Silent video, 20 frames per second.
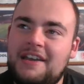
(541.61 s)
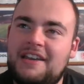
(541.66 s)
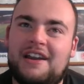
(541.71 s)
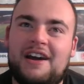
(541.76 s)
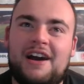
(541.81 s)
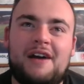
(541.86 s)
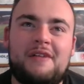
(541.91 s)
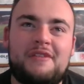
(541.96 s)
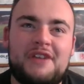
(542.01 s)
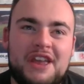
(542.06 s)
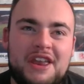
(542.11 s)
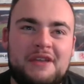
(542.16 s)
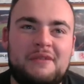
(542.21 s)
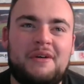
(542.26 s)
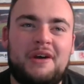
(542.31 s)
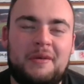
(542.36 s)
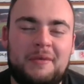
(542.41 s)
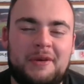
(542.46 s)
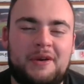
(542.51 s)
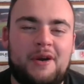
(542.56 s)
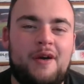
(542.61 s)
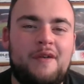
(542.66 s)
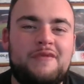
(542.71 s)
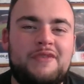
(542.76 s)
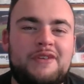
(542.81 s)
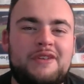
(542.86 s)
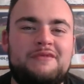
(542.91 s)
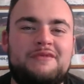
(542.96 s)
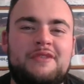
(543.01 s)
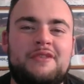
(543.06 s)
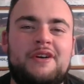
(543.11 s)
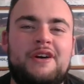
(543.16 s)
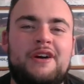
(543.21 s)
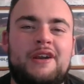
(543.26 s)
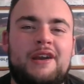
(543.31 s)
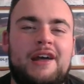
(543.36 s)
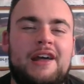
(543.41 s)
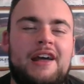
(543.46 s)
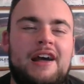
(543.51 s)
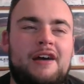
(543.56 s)
know, I really want to be confident for
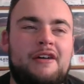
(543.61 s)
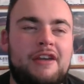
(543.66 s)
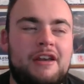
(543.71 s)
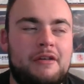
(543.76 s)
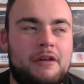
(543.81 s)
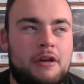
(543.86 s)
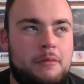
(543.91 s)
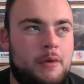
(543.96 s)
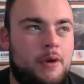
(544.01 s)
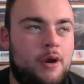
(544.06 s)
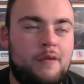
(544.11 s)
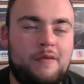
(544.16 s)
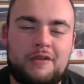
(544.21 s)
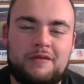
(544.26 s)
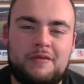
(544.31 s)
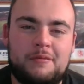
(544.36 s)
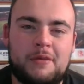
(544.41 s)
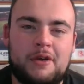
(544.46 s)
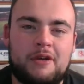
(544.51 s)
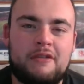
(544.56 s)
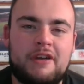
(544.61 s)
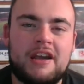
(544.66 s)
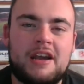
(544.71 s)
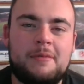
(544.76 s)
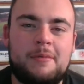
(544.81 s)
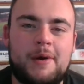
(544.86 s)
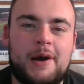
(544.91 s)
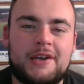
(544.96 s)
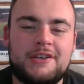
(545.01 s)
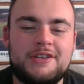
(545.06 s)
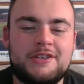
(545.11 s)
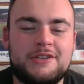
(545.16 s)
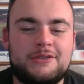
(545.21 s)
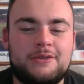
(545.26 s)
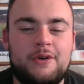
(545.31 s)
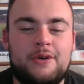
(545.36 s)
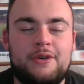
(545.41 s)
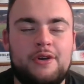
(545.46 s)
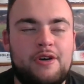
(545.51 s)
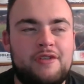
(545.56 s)
McGregor, but I just
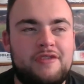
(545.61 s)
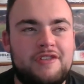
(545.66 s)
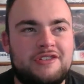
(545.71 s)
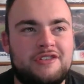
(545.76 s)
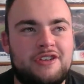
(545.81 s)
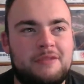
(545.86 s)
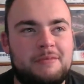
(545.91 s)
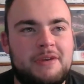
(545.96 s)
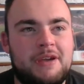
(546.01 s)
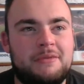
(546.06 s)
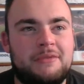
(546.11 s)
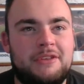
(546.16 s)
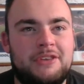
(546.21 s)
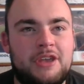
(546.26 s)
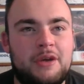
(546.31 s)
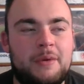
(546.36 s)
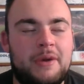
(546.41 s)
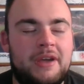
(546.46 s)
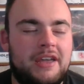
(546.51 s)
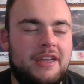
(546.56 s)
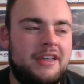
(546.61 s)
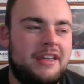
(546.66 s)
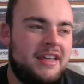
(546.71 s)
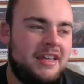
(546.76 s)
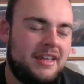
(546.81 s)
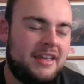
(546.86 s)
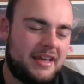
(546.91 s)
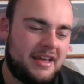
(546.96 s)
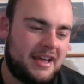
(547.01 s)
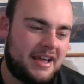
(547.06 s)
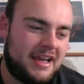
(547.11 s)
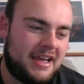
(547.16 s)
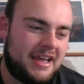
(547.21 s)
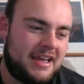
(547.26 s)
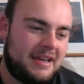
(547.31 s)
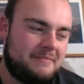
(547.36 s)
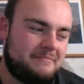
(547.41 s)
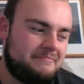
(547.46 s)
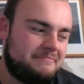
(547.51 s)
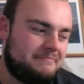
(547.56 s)
don't know if he's going to be able to do
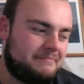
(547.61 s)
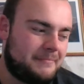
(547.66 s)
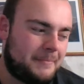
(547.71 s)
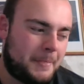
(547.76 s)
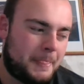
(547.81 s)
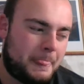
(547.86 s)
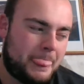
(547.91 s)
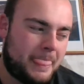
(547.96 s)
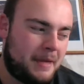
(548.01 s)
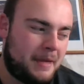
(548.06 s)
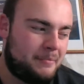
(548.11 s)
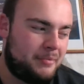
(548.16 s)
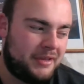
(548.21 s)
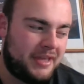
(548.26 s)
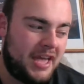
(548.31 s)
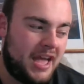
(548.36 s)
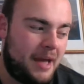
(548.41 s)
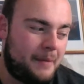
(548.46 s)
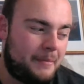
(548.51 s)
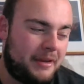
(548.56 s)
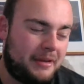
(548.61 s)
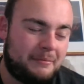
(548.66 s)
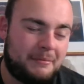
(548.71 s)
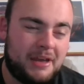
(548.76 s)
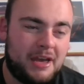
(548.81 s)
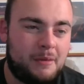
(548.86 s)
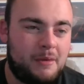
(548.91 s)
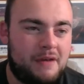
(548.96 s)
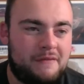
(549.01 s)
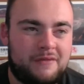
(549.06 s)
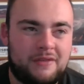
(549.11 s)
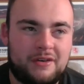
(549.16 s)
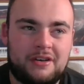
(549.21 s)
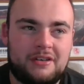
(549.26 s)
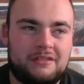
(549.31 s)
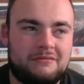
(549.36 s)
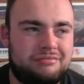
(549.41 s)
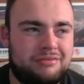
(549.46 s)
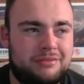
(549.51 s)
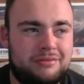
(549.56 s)
it. But yeah, I mean,
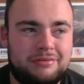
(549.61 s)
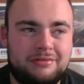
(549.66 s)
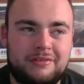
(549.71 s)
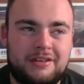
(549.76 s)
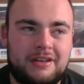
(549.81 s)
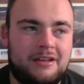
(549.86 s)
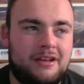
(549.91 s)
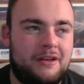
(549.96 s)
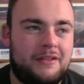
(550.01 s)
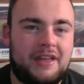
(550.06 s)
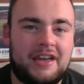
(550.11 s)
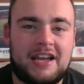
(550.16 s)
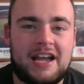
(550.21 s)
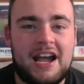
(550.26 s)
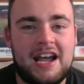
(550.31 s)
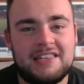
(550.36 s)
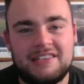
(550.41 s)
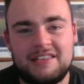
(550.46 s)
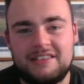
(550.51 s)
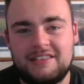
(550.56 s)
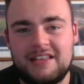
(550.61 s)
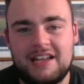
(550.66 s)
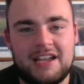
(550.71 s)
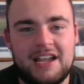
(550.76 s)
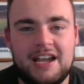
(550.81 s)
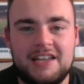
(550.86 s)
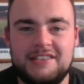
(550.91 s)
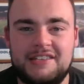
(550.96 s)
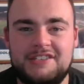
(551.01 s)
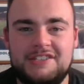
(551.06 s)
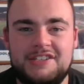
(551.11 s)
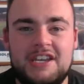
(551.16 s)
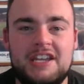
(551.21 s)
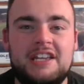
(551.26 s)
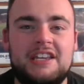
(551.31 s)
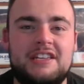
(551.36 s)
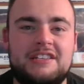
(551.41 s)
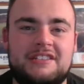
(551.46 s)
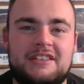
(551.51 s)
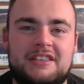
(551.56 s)
Mayweather, you know, that guy's a
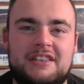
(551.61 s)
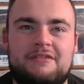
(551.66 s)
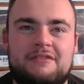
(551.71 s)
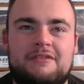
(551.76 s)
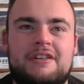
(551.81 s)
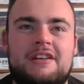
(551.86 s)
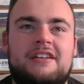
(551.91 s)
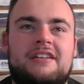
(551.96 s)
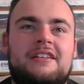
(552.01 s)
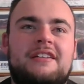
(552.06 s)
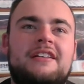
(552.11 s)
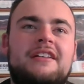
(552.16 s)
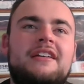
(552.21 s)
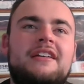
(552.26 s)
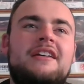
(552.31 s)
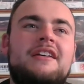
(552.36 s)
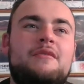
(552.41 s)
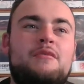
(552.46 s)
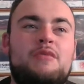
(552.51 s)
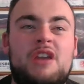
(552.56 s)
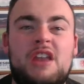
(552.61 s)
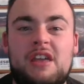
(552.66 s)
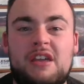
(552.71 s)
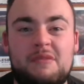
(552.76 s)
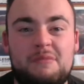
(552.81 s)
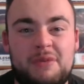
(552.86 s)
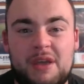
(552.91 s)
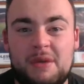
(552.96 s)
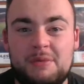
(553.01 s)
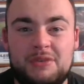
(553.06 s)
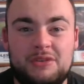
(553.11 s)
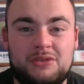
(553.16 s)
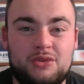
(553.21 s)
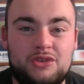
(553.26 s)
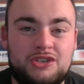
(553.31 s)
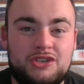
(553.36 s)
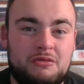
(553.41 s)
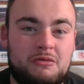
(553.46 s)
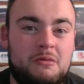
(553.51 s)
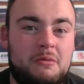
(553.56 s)
genius in the ring. Will he even be able to
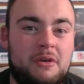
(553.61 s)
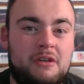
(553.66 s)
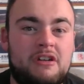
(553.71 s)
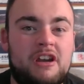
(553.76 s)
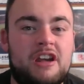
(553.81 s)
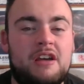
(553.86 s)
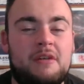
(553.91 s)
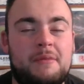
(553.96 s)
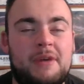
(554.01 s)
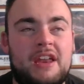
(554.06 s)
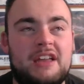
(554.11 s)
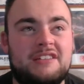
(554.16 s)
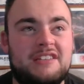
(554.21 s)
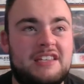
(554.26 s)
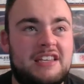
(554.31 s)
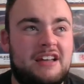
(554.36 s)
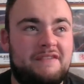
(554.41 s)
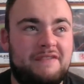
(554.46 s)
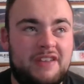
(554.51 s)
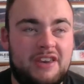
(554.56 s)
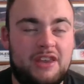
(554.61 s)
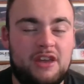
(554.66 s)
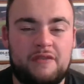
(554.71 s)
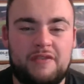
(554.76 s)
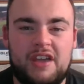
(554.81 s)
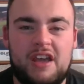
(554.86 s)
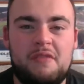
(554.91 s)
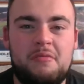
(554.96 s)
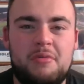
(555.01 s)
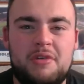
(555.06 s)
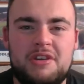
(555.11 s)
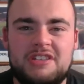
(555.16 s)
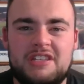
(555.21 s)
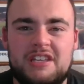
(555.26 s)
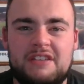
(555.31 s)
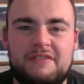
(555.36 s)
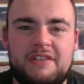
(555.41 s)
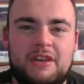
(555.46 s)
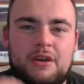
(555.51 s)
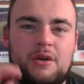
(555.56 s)
touch him with McGregor? I mean, I've seen that video. I think everybody's
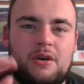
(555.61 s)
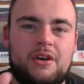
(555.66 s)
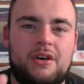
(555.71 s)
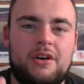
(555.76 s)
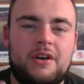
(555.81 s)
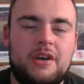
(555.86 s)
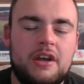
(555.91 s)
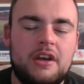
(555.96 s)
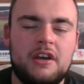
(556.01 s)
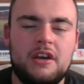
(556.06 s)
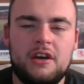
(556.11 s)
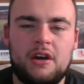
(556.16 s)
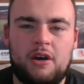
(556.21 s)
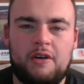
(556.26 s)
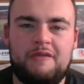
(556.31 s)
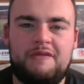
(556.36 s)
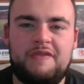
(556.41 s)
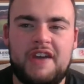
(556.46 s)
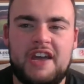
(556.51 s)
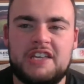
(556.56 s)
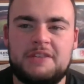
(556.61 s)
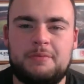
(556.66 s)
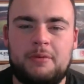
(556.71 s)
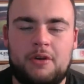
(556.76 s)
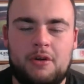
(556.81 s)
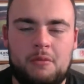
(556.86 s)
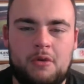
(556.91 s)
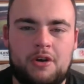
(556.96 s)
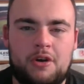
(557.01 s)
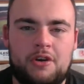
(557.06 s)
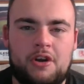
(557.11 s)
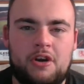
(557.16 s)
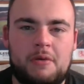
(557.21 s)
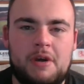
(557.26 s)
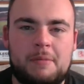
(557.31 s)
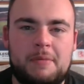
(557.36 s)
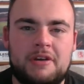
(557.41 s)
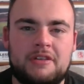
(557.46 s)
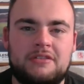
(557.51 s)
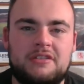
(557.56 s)
seen the video on Facebook and whatnot,
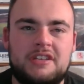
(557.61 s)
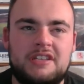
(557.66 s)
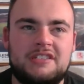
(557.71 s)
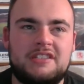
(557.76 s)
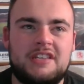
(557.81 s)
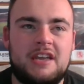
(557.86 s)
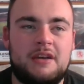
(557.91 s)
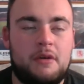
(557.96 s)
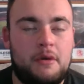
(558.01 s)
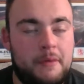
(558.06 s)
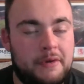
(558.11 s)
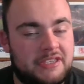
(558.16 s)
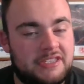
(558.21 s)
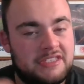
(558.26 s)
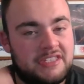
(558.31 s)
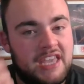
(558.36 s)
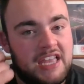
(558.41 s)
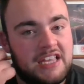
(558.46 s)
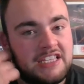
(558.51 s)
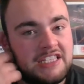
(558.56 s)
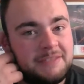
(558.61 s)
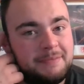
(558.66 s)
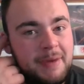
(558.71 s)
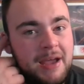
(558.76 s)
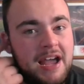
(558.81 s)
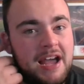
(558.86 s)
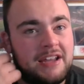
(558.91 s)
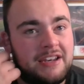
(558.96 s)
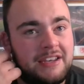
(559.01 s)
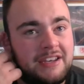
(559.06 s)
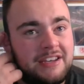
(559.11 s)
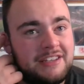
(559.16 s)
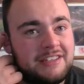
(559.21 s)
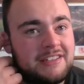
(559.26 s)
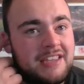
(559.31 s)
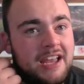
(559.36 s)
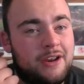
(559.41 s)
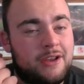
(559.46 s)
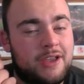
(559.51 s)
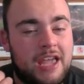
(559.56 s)
where he's getting sparred and he
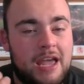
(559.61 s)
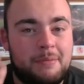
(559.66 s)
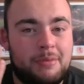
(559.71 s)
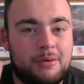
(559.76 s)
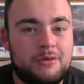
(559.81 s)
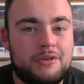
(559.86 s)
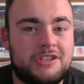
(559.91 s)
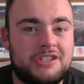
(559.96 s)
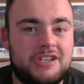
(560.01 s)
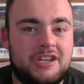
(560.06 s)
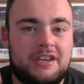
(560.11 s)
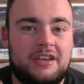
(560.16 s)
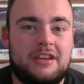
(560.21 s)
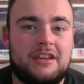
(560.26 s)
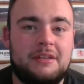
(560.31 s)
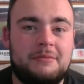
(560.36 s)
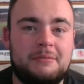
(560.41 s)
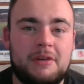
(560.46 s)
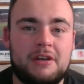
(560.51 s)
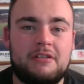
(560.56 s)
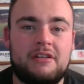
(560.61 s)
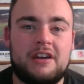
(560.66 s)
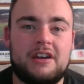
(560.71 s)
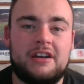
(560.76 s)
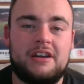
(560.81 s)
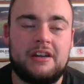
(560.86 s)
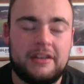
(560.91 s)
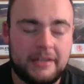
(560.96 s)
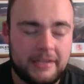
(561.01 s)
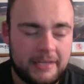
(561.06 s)
just cannot get a punch in McGregor.